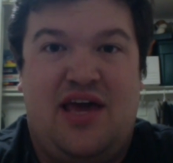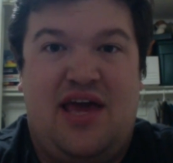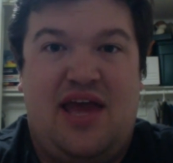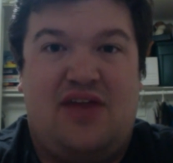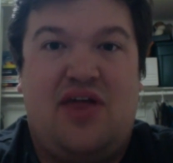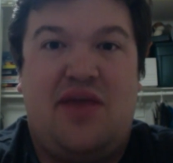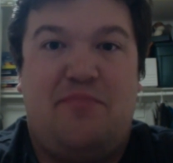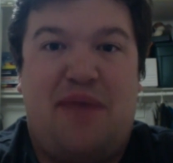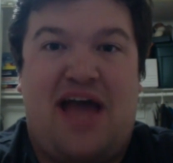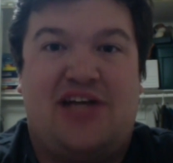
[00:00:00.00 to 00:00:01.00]
and a lot of
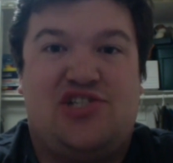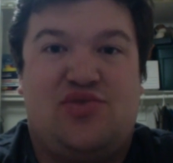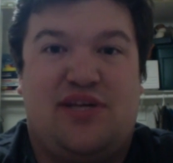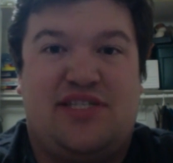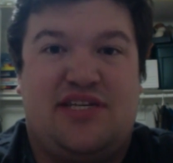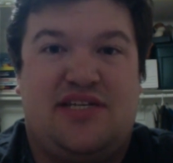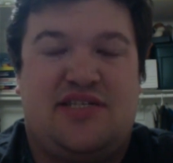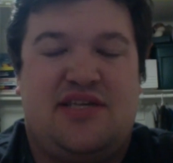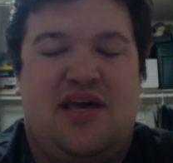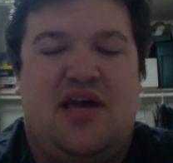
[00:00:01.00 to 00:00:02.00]
bad
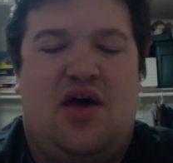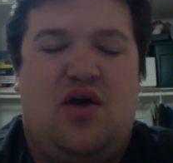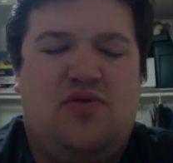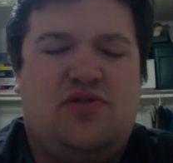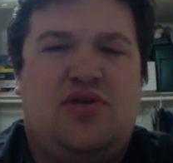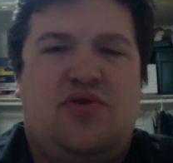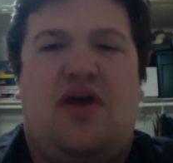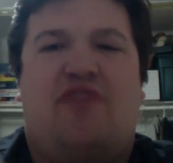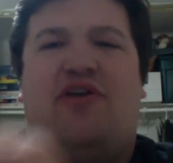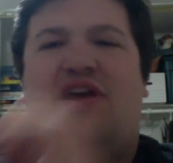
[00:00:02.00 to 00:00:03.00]
choices. Also,
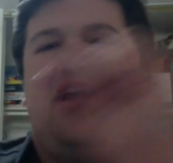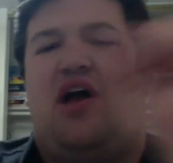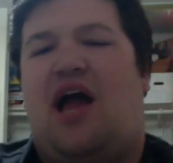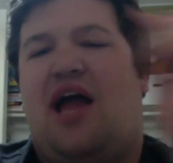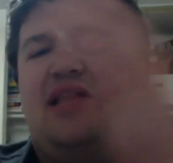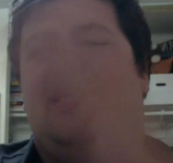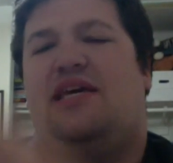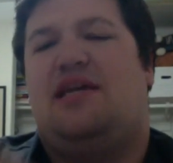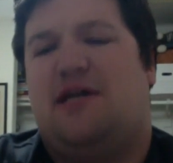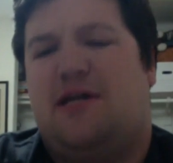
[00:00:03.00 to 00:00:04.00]
I find it
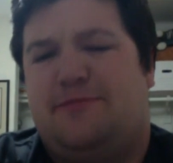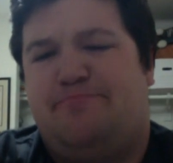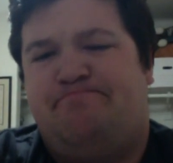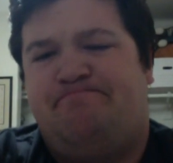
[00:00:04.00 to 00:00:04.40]
highly, I